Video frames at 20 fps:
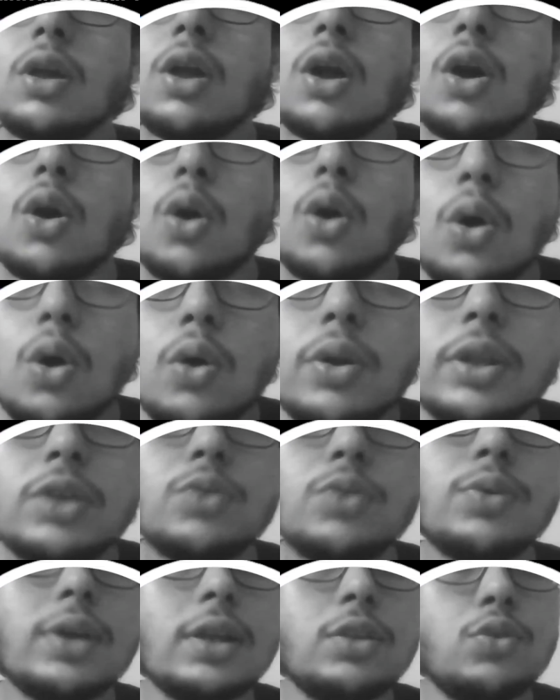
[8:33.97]
or
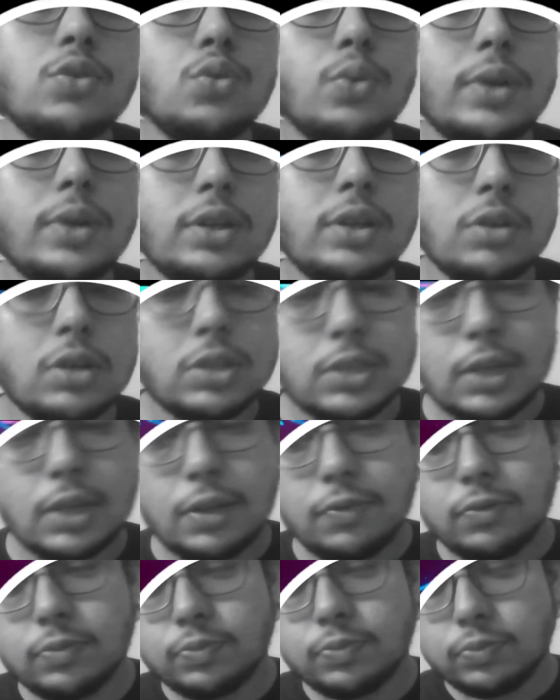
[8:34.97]
you can do it
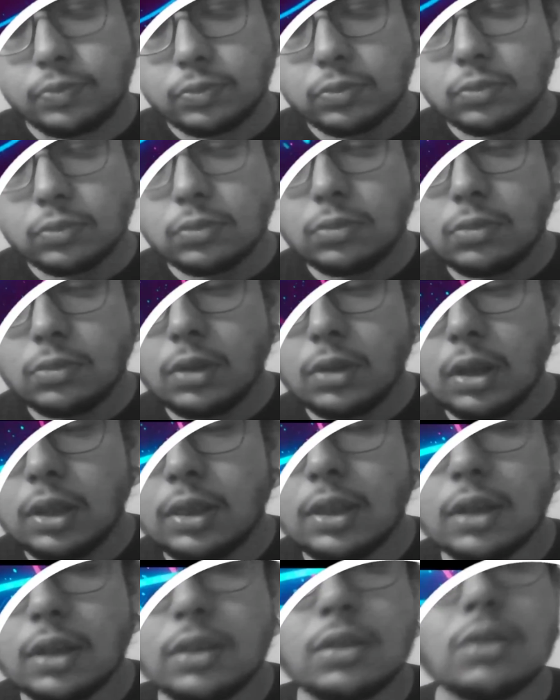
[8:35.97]
yourself.
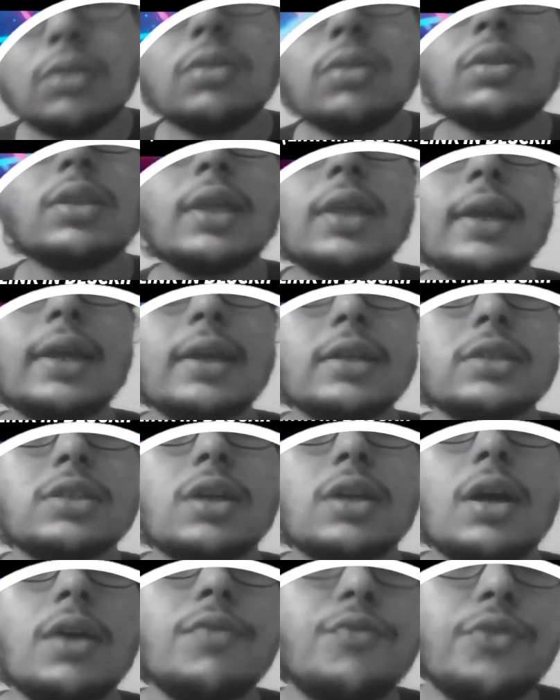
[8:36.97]
The third thing is
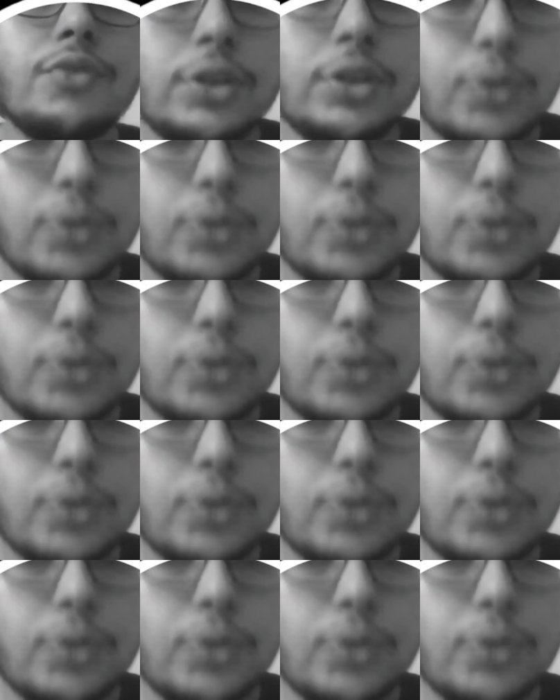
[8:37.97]
a video